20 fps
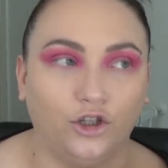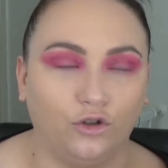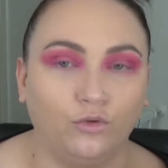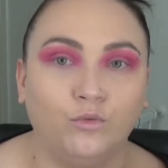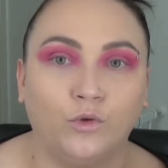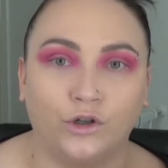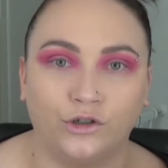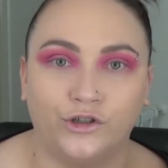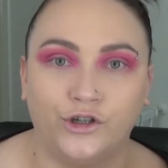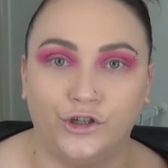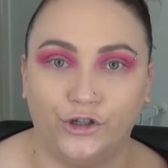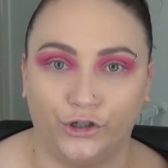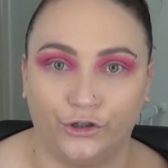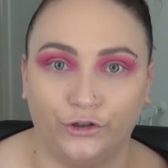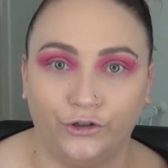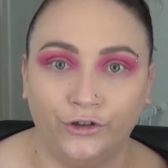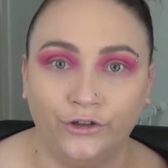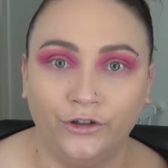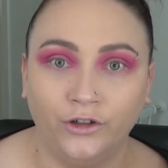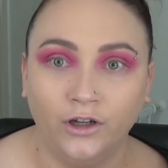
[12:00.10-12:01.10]
you want to
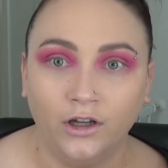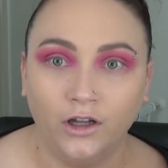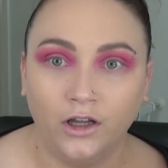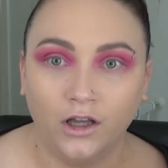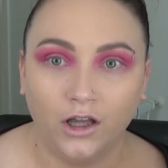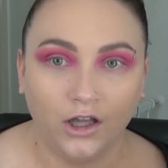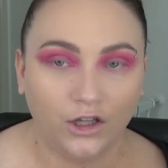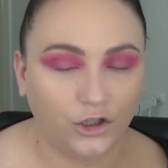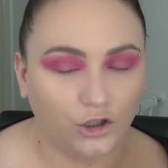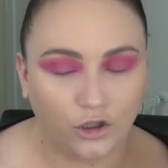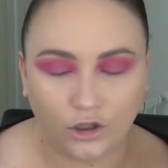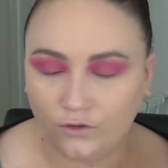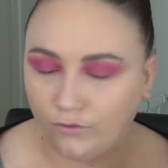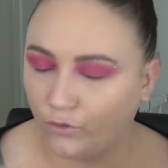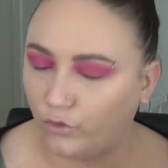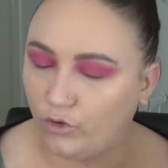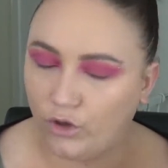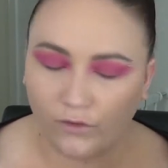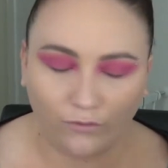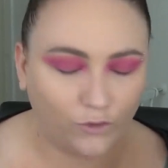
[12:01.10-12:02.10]
do,
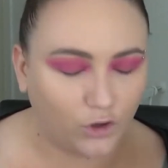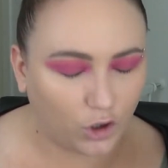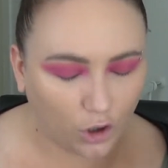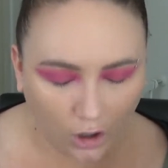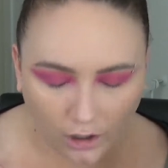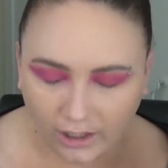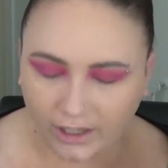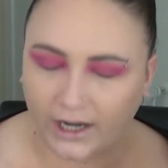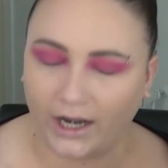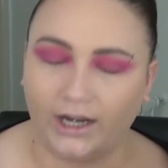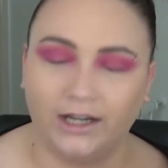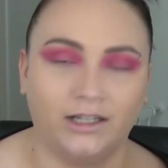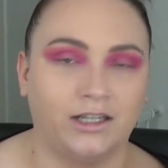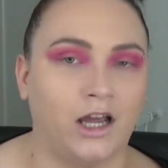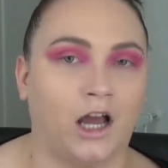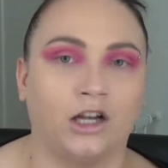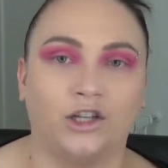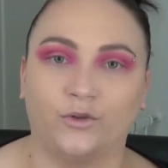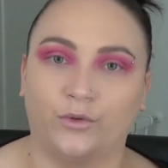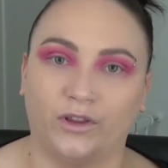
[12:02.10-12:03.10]
you've got to get in
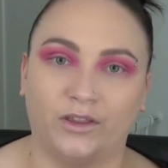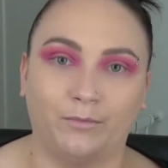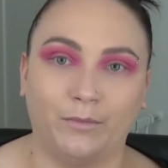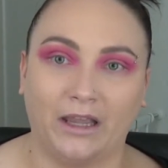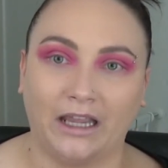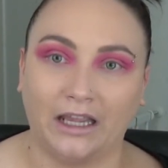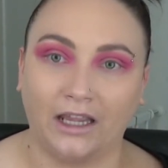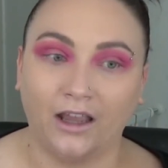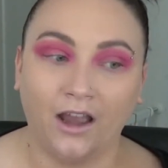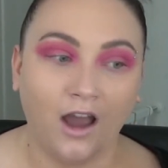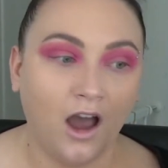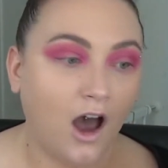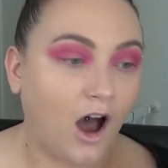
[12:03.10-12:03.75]
touch with me.